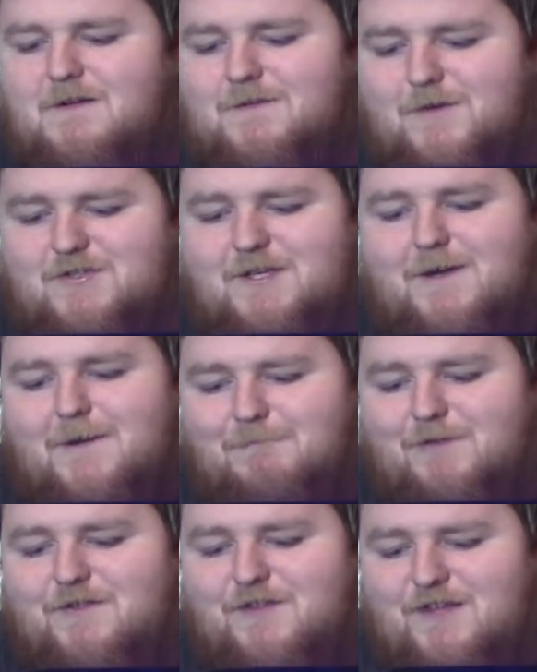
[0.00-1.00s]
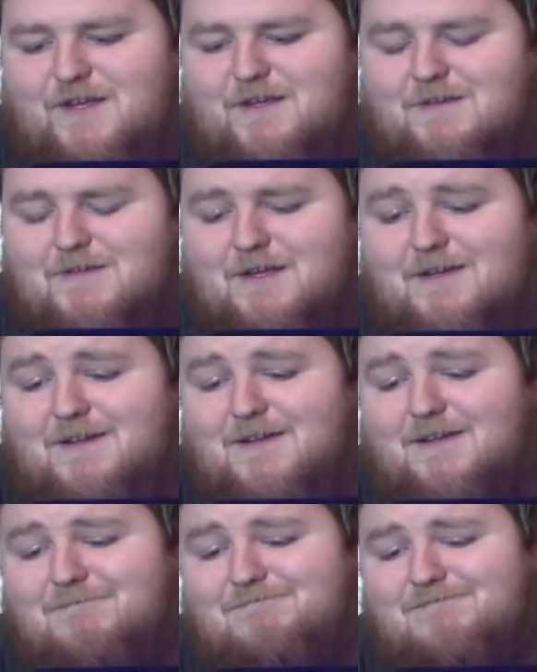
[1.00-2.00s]
There's a couple of things.
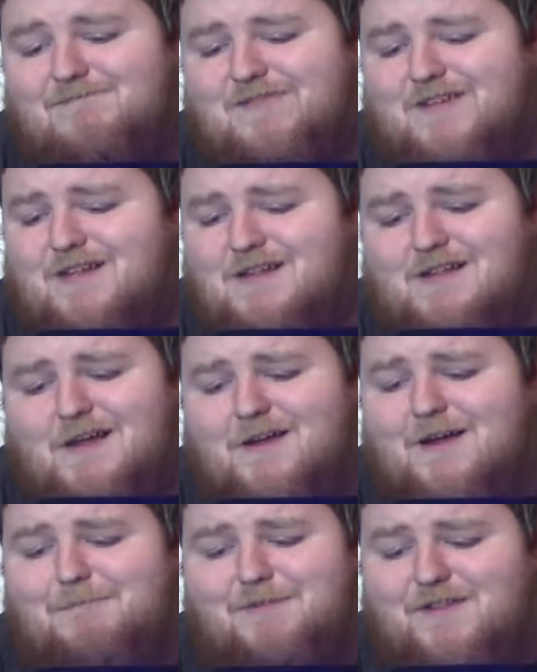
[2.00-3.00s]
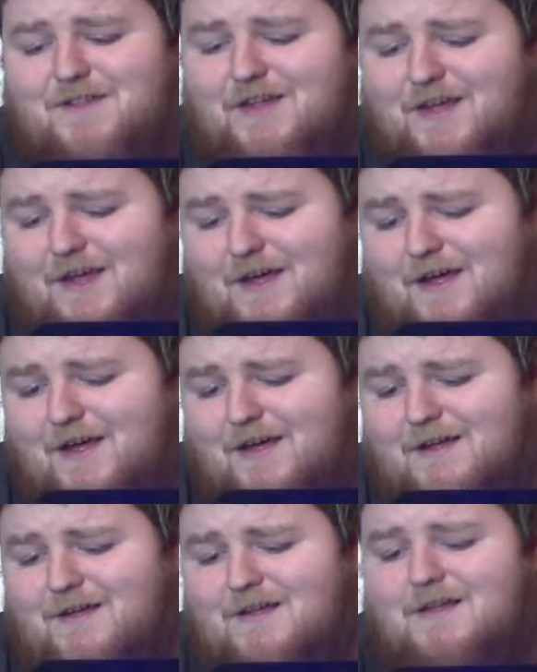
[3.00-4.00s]
A couple of the
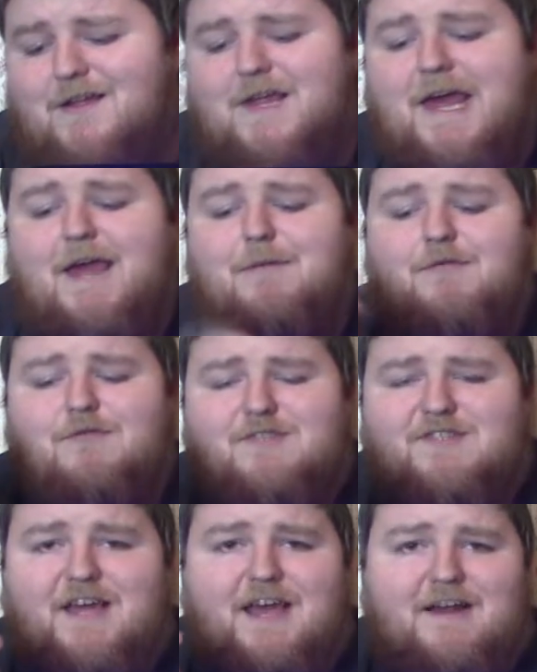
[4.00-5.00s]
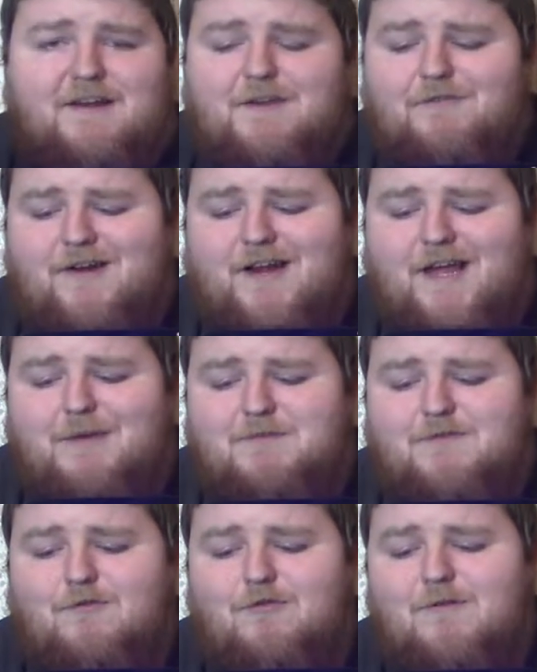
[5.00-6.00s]
cables, they had different
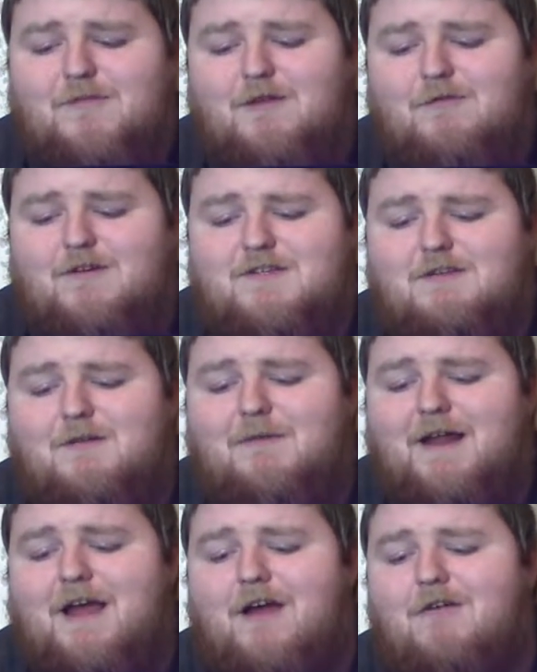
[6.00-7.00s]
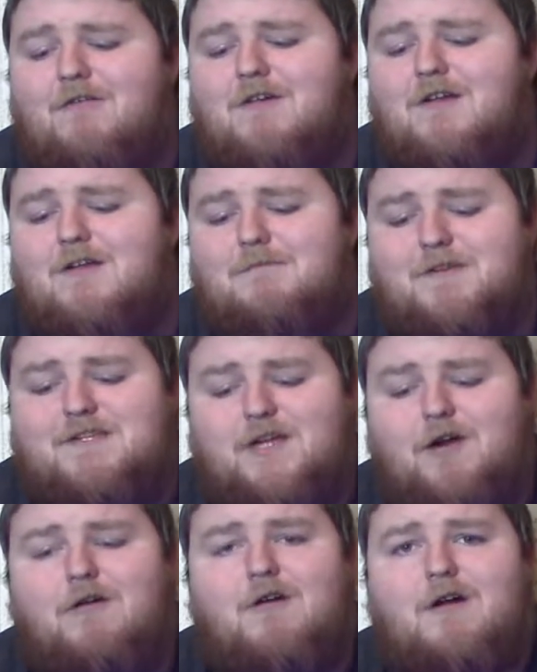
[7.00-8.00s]
names for them than what's on them now, but they
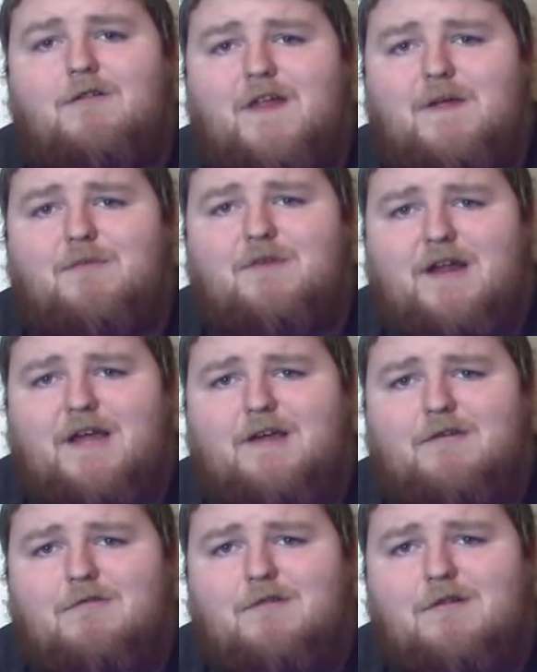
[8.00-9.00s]
are all labeled now,